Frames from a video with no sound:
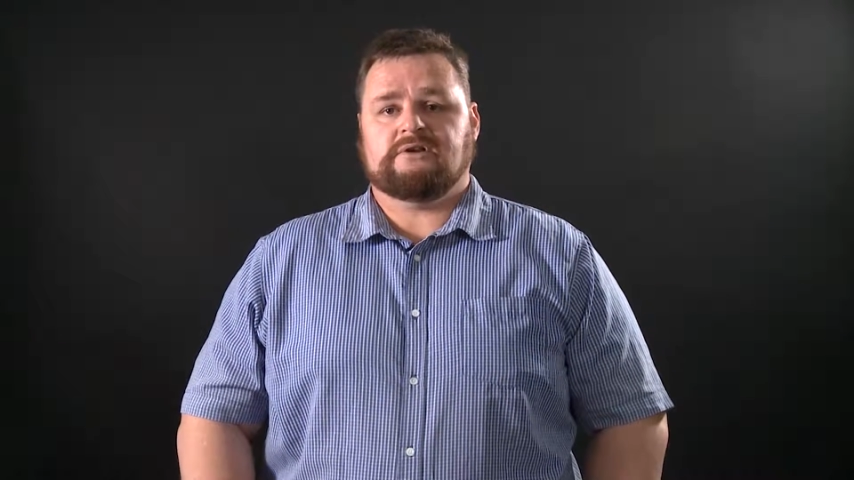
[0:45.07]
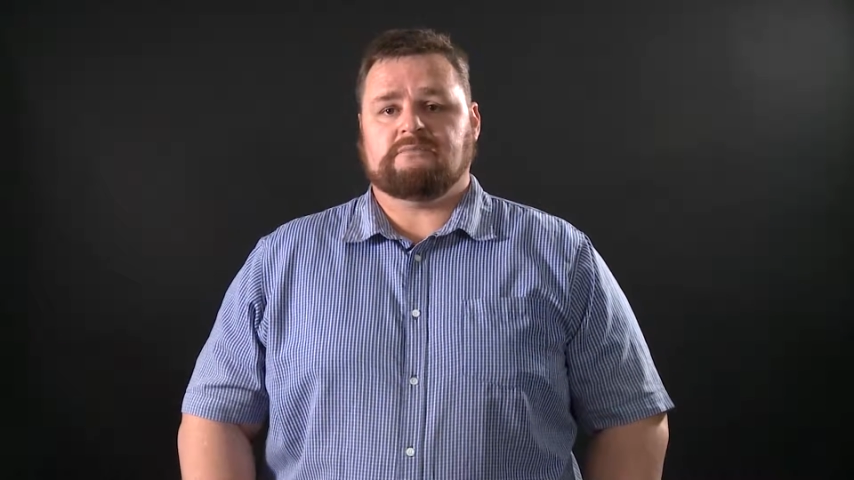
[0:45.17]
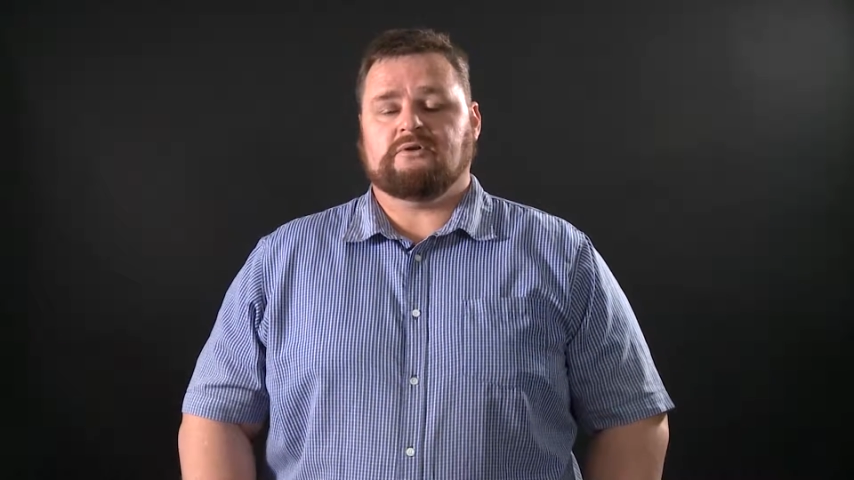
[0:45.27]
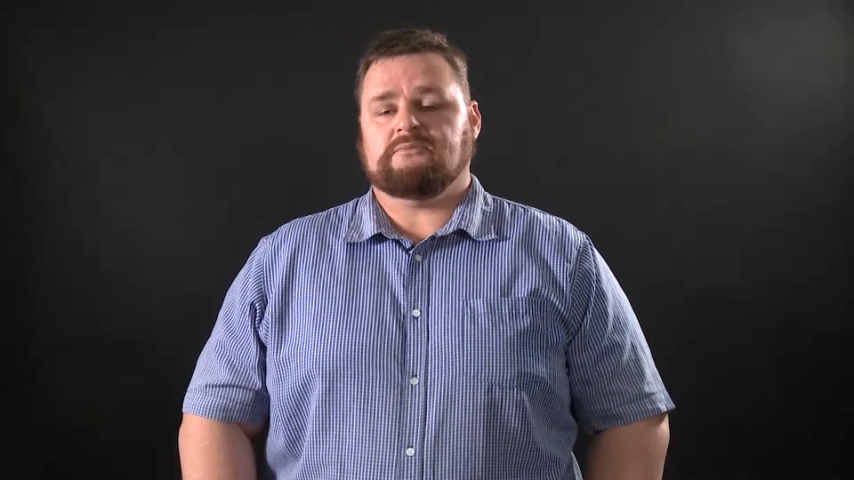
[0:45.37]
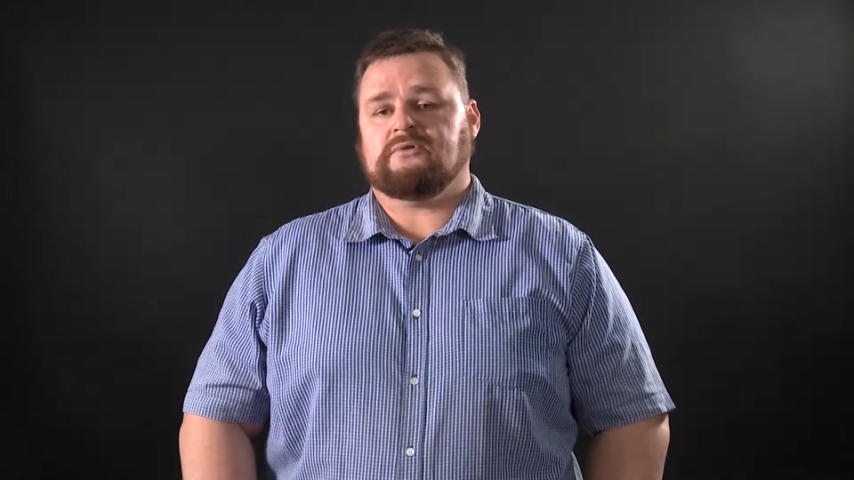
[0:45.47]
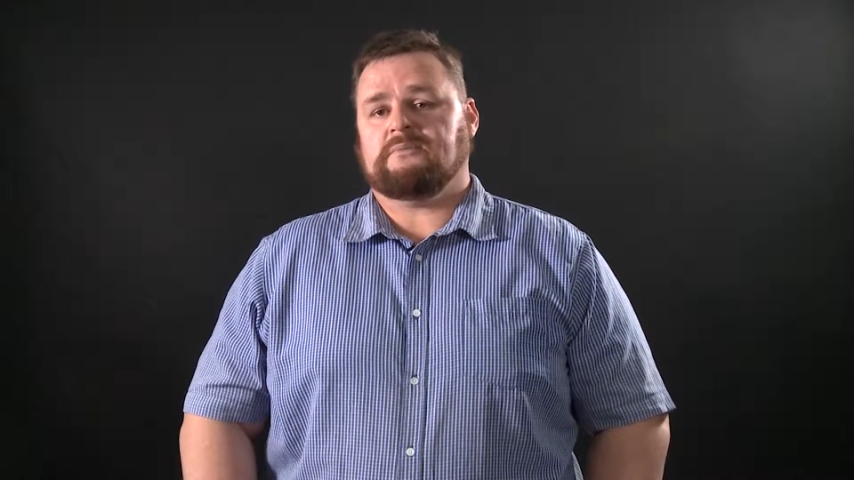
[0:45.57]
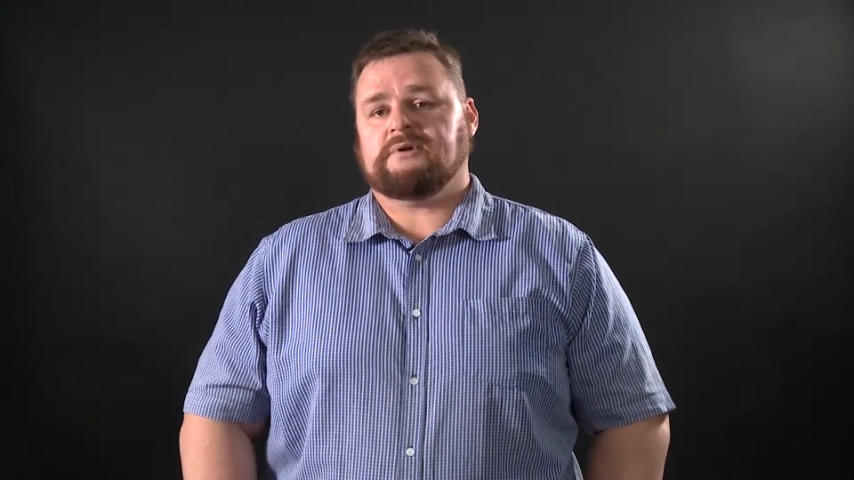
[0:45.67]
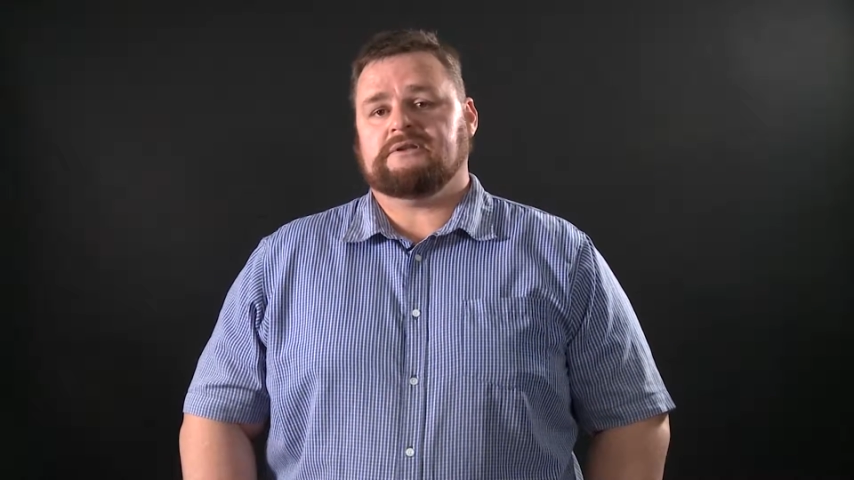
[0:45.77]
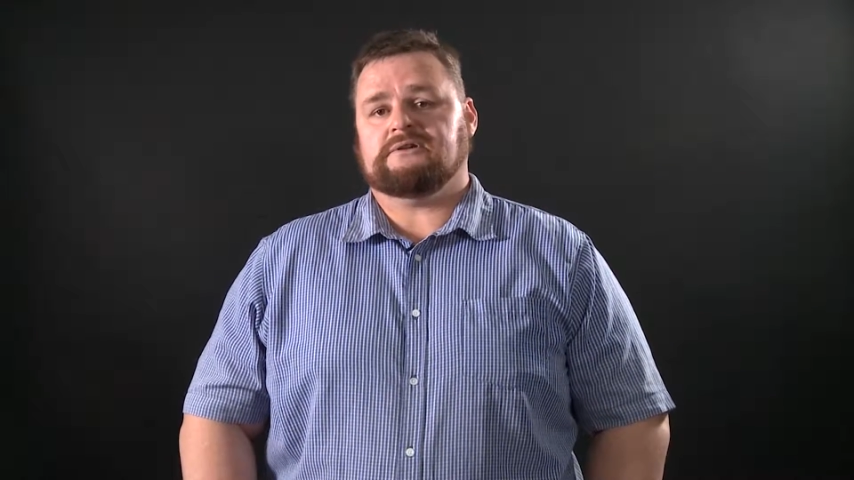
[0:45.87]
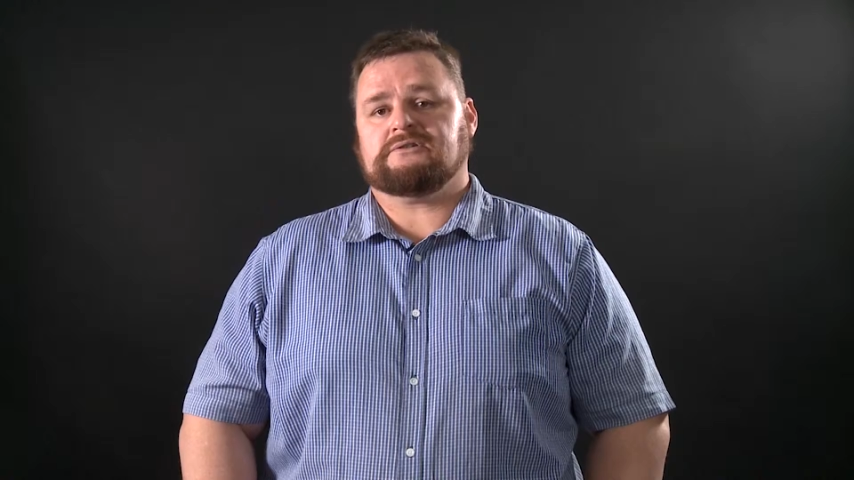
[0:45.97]

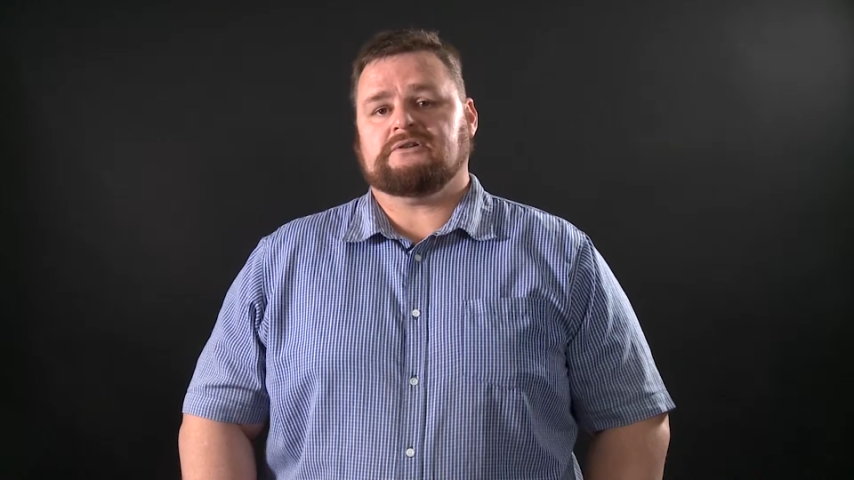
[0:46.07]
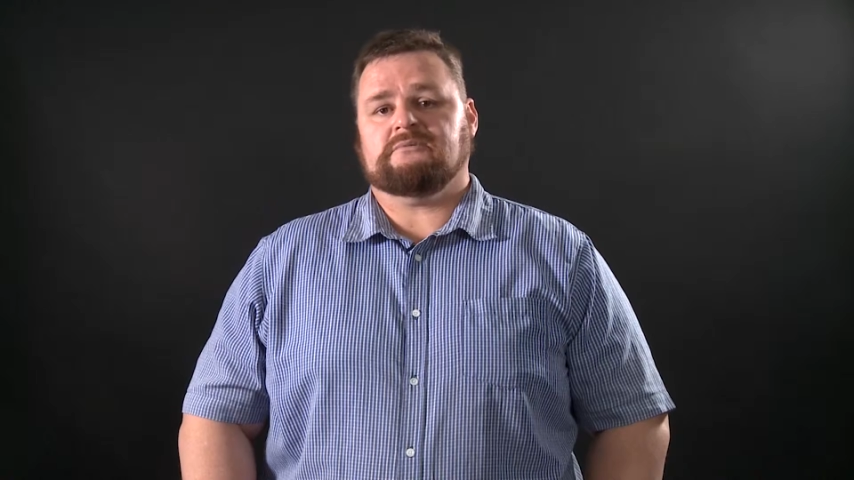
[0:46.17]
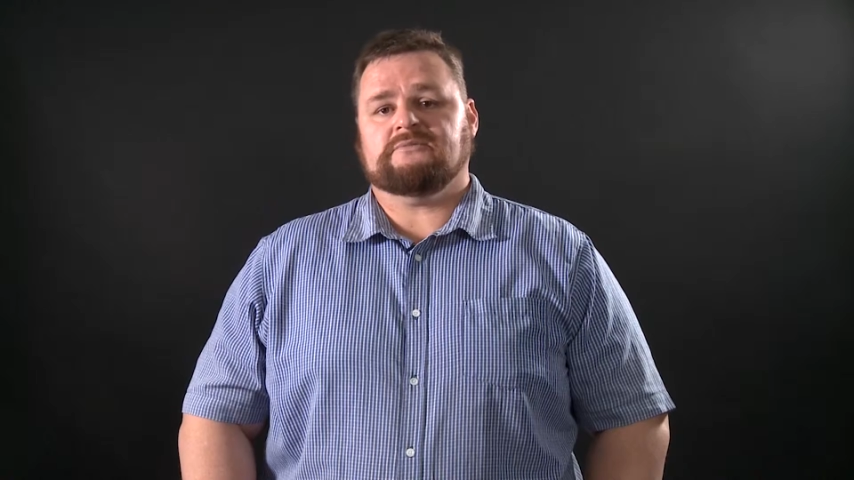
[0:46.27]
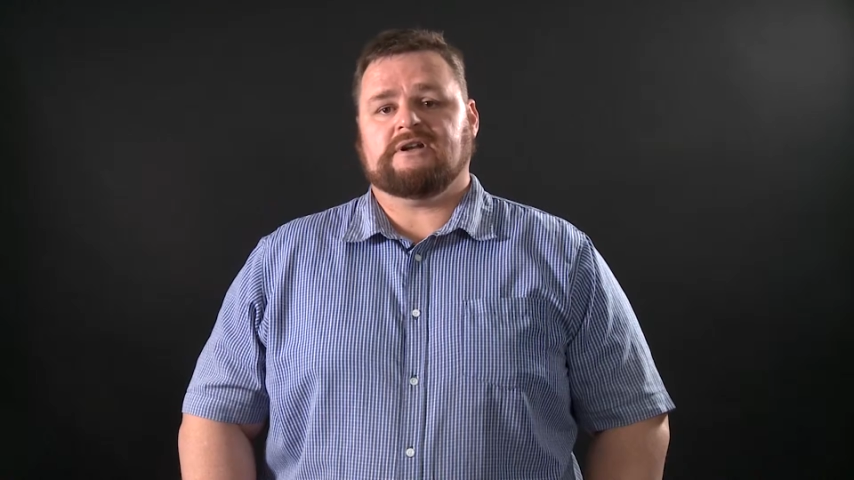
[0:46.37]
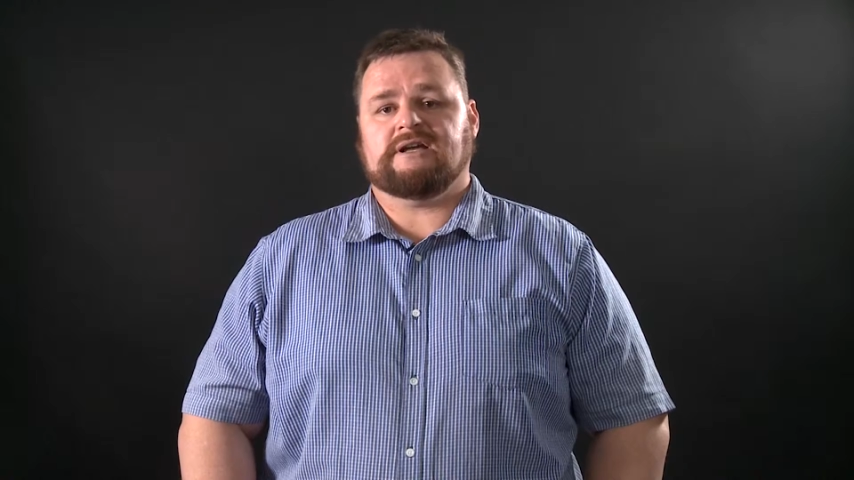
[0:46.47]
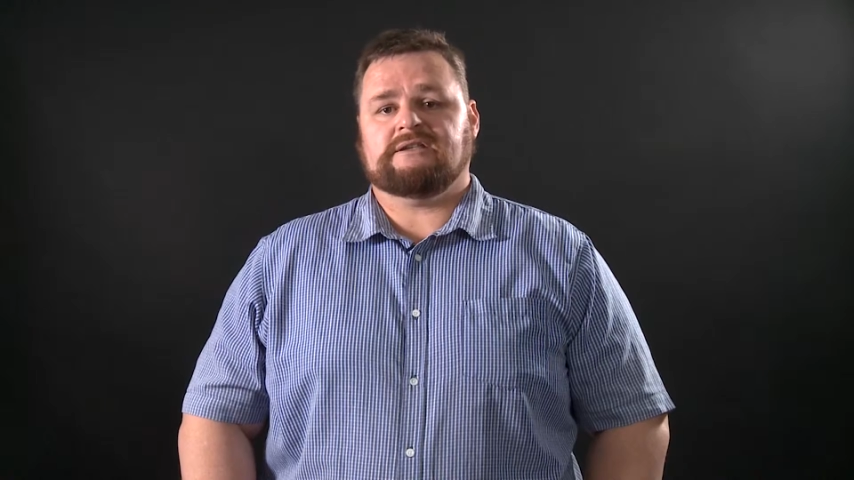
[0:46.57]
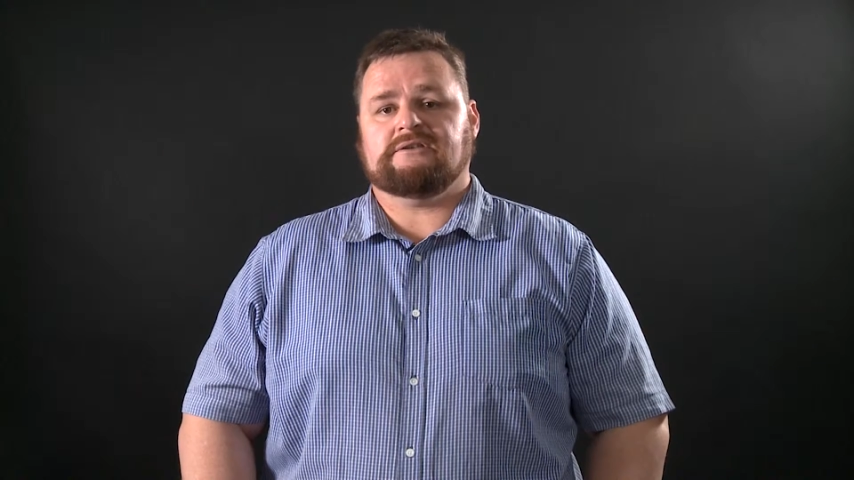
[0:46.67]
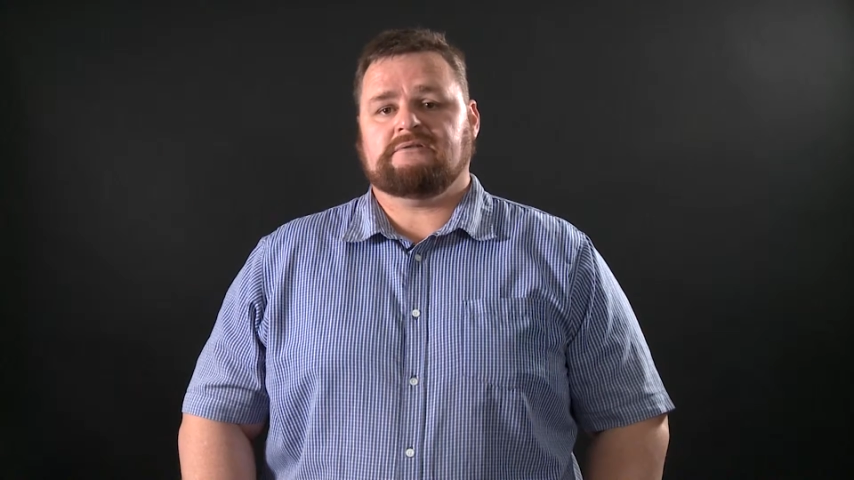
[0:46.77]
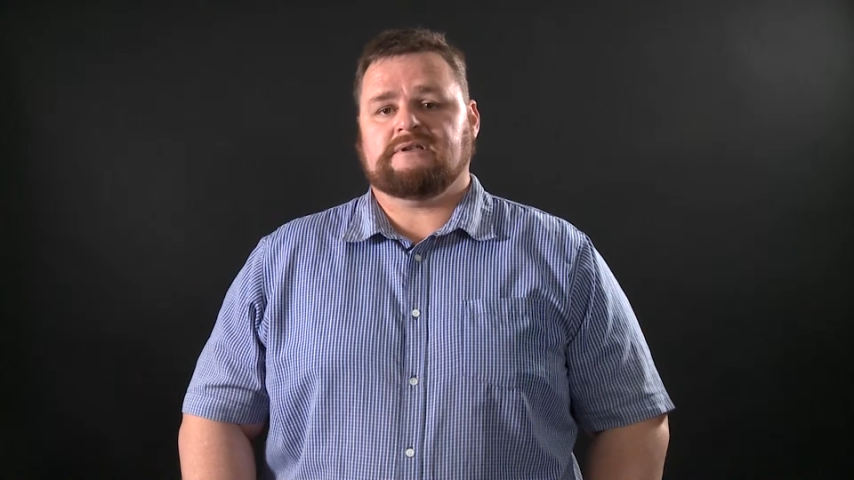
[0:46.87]
turningpointproperty.com.au.